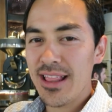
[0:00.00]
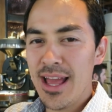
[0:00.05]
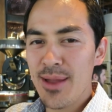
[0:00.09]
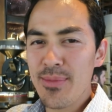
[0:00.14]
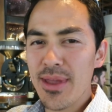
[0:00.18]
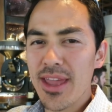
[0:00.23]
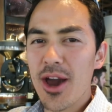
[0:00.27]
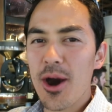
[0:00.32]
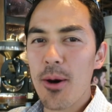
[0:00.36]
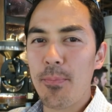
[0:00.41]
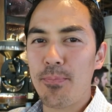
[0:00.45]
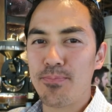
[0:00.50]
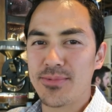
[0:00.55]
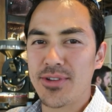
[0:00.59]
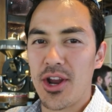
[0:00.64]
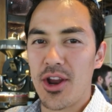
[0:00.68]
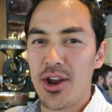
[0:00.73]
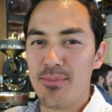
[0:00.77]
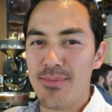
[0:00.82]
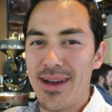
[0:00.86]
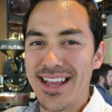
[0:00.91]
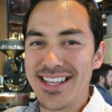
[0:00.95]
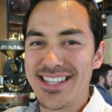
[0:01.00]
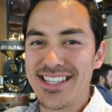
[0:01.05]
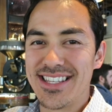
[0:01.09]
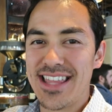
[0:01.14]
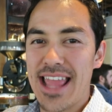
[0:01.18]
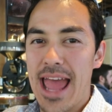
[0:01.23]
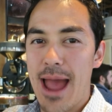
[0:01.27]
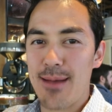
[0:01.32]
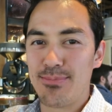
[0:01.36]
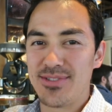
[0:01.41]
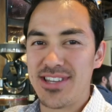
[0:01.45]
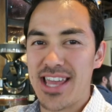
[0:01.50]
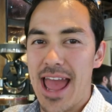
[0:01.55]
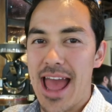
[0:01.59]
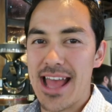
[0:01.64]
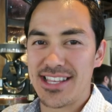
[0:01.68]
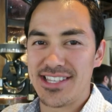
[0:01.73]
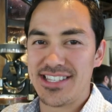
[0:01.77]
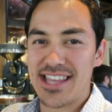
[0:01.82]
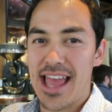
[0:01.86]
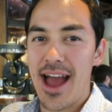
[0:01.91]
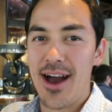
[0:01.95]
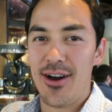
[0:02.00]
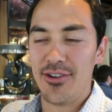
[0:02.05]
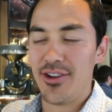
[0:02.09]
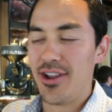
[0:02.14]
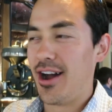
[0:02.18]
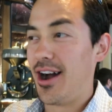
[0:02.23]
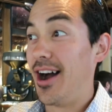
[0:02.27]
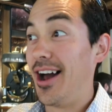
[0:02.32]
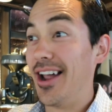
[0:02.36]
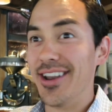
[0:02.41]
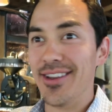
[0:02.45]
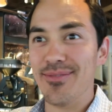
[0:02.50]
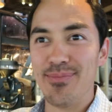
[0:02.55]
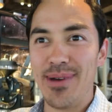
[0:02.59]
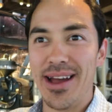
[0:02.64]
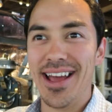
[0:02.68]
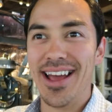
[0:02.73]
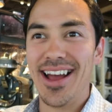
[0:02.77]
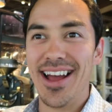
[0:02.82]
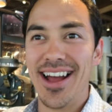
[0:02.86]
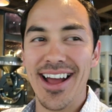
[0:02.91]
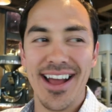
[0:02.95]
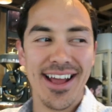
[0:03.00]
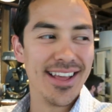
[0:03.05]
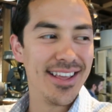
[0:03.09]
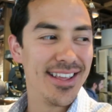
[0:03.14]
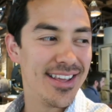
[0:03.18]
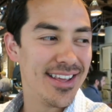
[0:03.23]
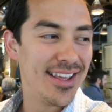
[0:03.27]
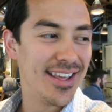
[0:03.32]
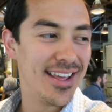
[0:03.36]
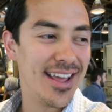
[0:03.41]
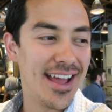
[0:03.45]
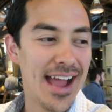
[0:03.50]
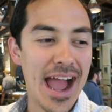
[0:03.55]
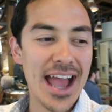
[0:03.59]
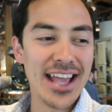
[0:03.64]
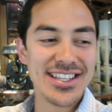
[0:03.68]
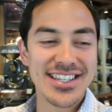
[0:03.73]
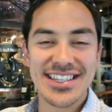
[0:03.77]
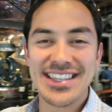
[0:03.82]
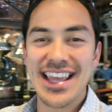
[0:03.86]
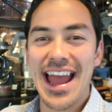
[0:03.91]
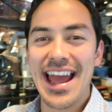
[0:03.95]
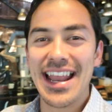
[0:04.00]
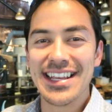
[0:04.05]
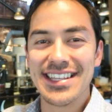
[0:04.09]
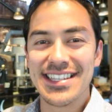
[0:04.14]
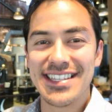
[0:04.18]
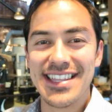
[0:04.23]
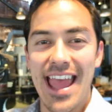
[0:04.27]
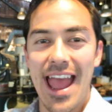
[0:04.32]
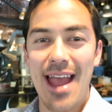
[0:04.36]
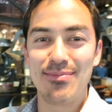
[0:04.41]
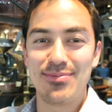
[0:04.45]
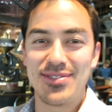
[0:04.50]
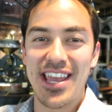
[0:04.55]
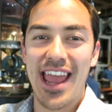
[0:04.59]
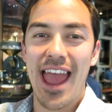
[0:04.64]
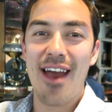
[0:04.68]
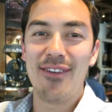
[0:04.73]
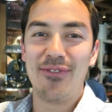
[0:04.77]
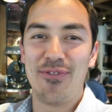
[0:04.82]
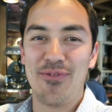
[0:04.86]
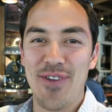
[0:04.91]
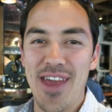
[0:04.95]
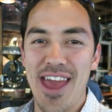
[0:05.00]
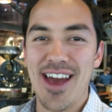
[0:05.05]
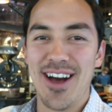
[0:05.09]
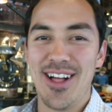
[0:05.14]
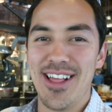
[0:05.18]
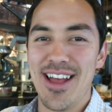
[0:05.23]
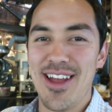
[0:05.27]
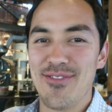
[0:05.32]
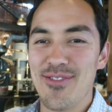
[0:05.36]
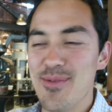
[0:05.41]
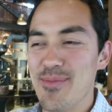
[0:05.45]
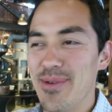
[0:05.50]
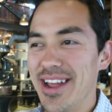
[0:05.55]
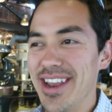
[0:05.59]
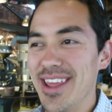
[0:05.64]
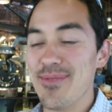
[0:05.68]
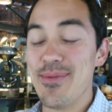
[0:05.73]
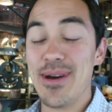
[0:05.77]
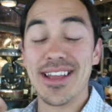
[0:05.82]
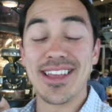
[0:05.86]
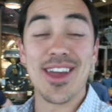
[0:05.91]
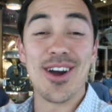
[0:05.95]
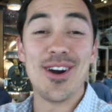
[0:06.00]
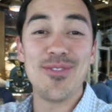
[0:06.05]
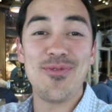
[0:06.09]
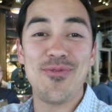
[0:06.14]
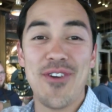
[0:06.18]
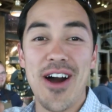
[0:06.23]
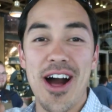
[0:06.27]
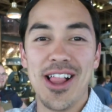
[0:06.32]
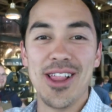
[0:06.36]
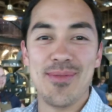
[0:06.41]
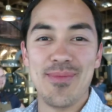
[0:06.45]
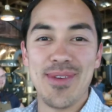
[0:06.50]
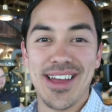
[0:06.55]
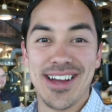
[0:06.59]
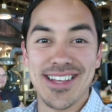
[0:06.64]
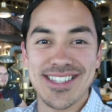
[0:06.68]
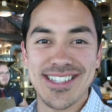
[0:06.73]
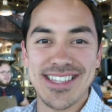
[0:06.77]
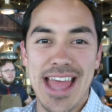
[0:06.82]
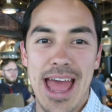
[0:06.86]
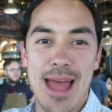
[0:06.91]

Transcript: Let me go turn my Snapchat sound on. But uh, on. I just had a Snapchat fail, everybody. Okay, but go follow me on, on